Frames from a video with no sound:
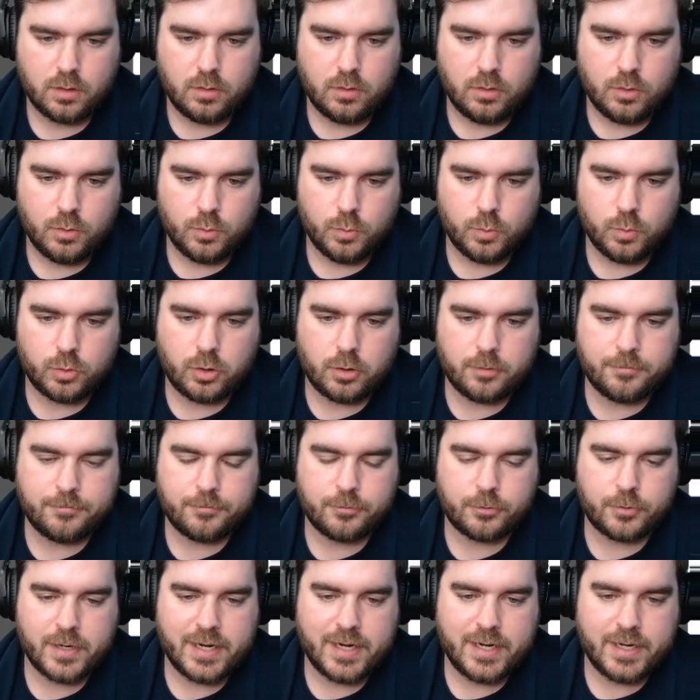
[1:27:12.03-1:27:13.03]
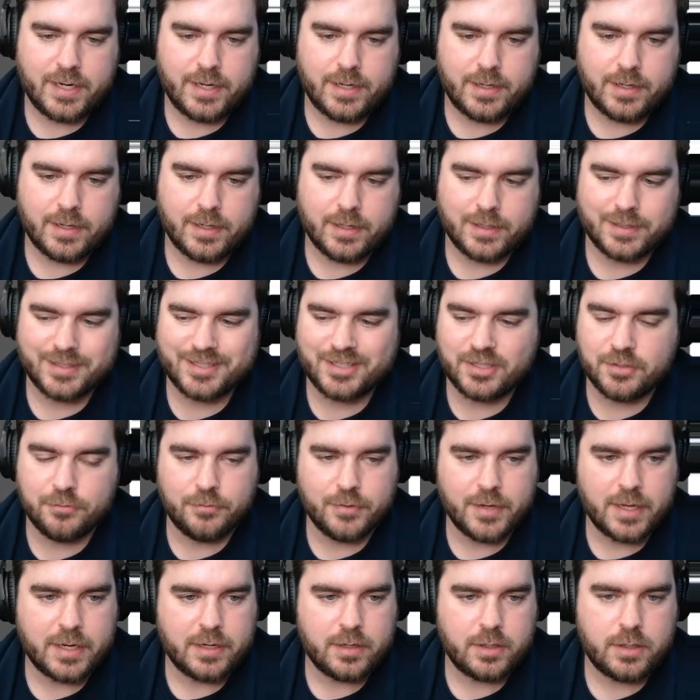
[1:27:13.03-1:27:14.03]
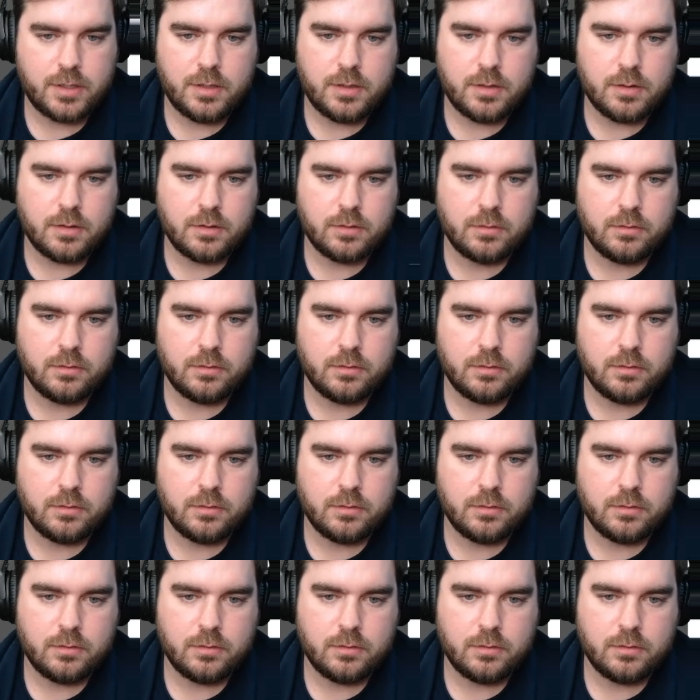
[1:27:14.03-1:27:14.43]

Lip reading: We'll go for a Savannah here.